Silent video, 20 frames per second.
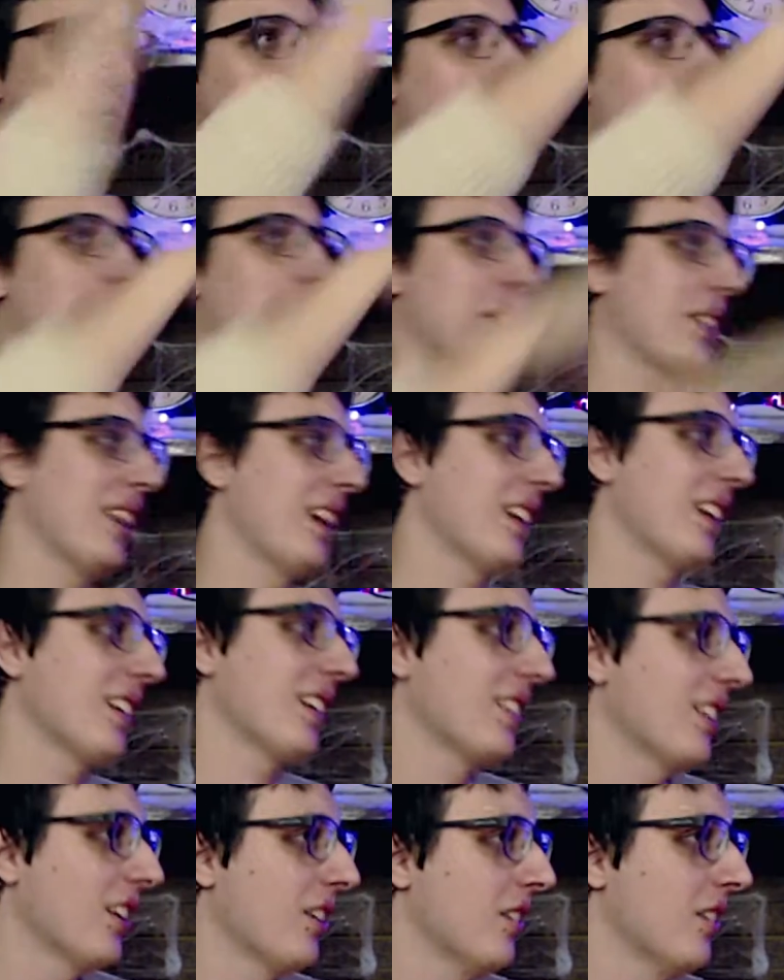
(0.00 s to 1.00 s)
you pathetic
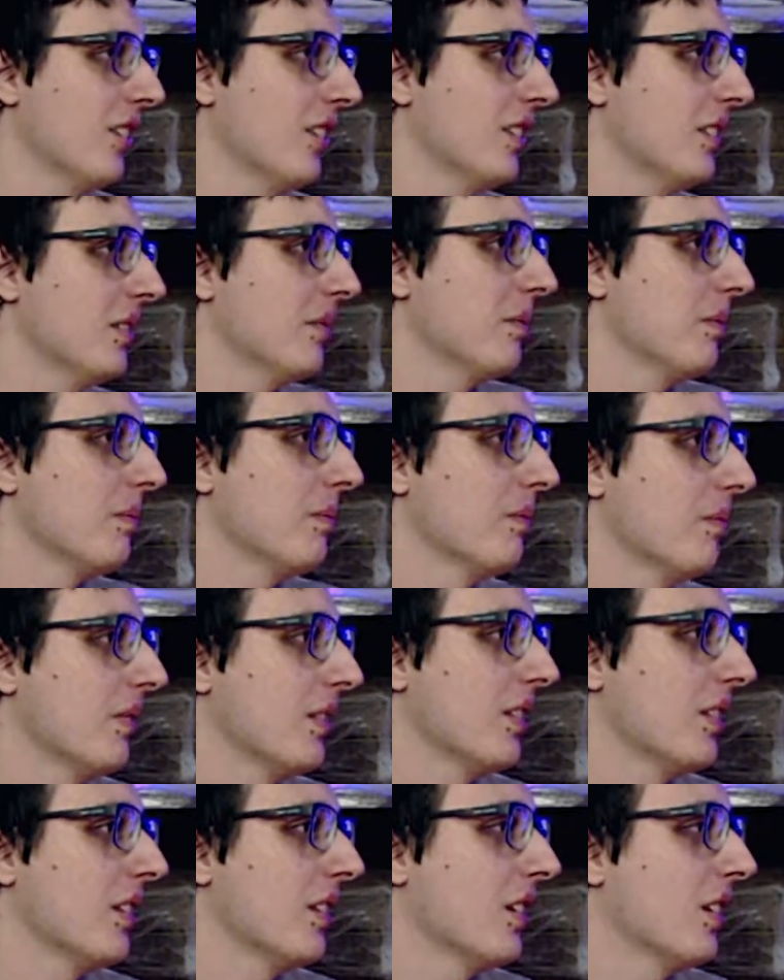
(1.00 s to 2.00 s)
little
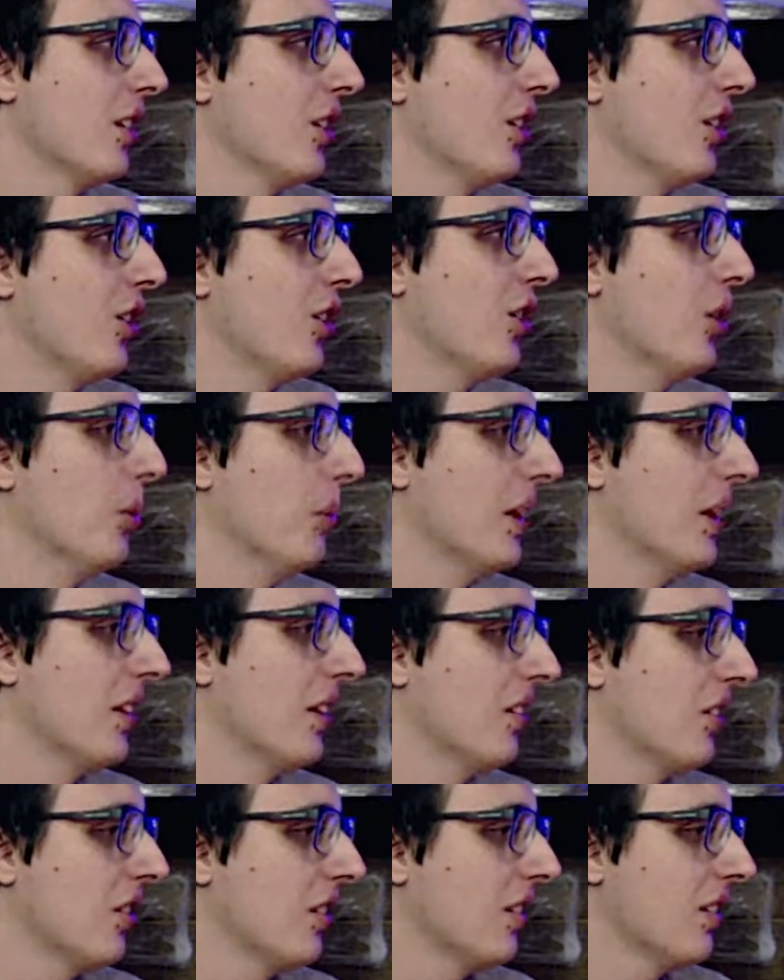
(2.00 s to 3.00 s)

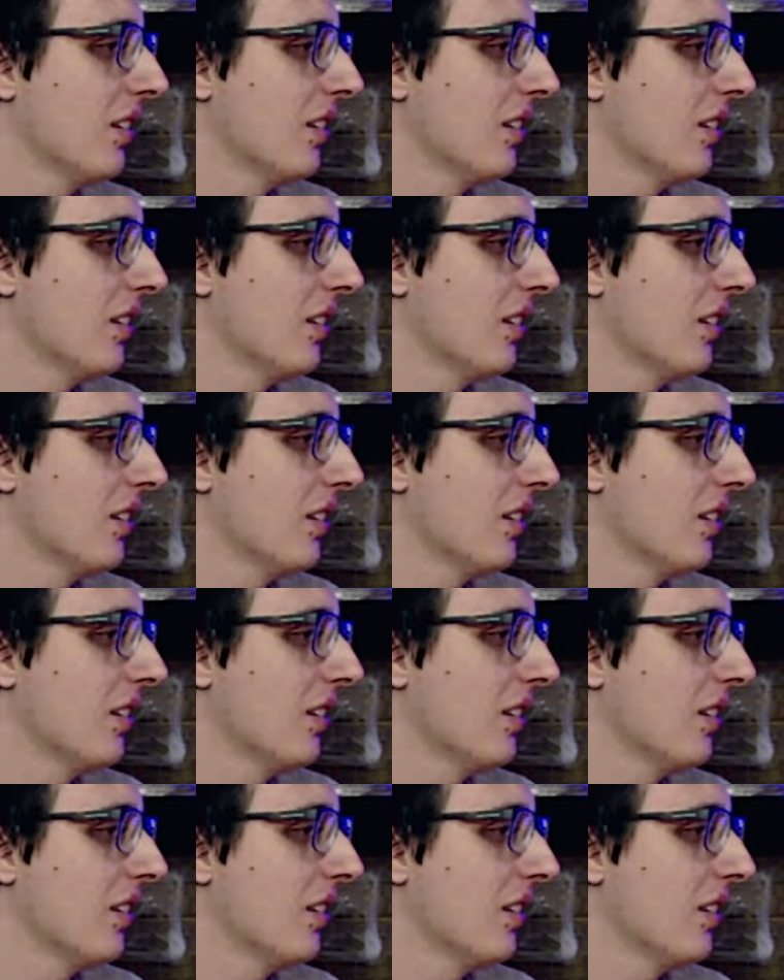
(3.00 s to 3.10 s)
humans.